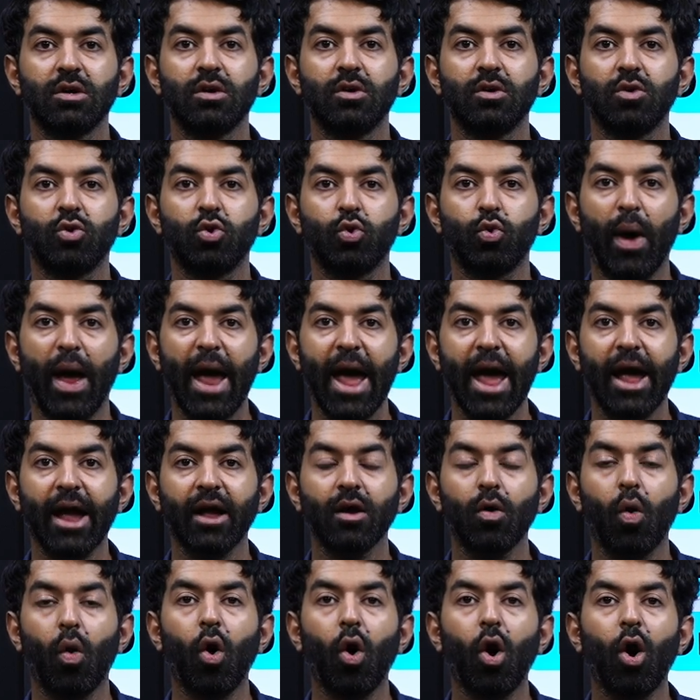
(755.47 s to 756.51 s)
twang,
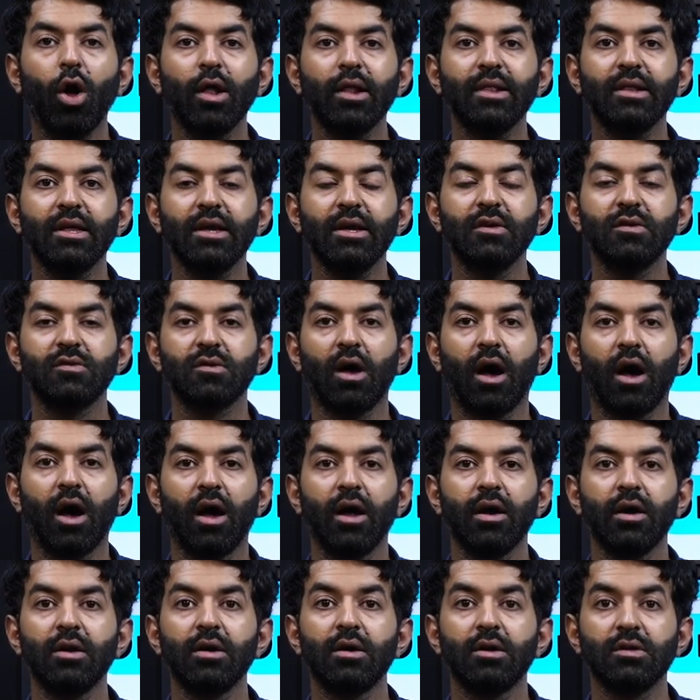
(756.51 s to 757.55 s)
all these
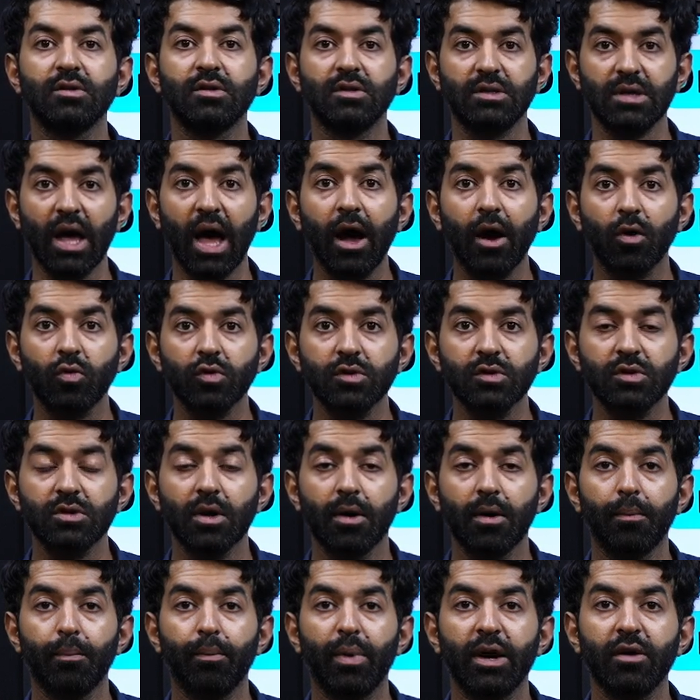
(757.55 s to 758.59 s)
are sounds,
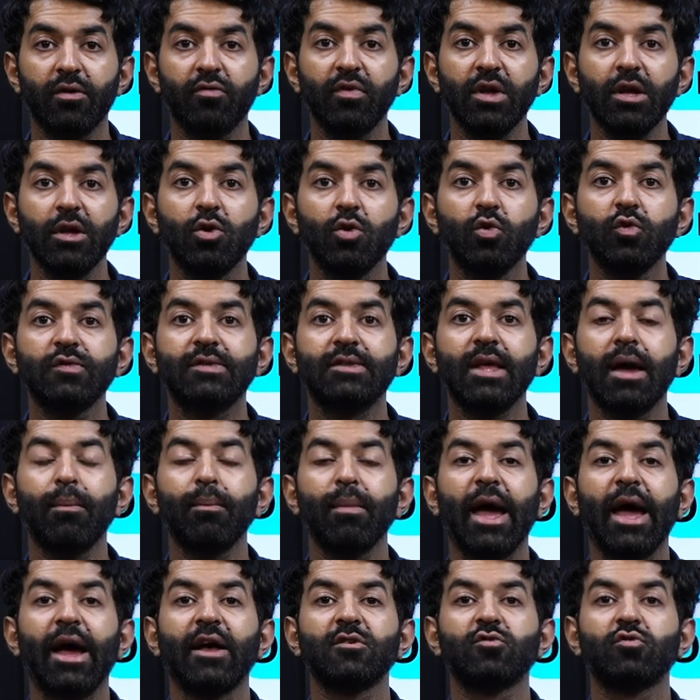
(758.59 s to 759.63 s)
but we use them
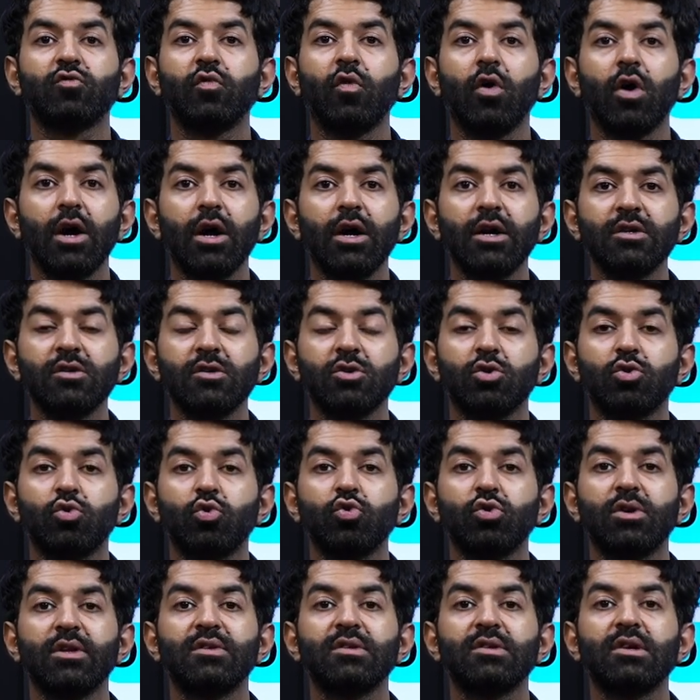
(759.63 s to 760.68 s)
as words to
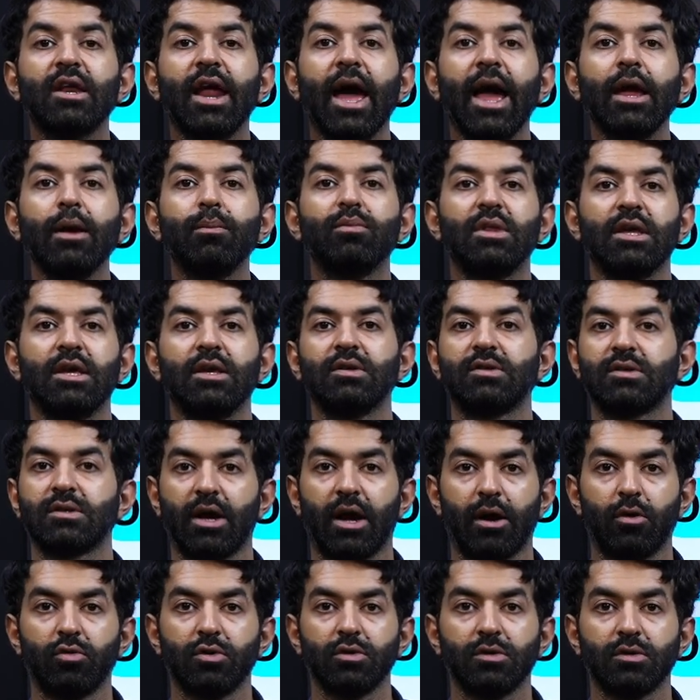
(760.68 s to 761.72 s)
describe these
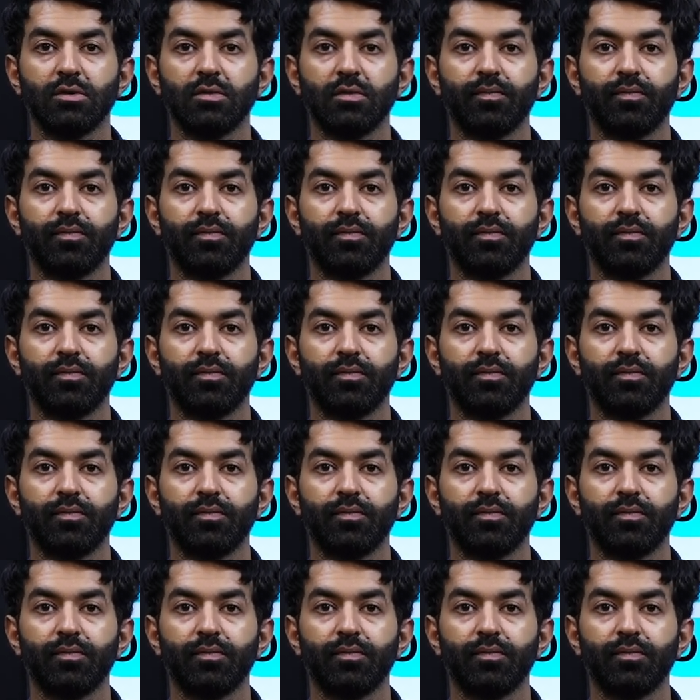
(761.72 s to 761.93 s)
sounds.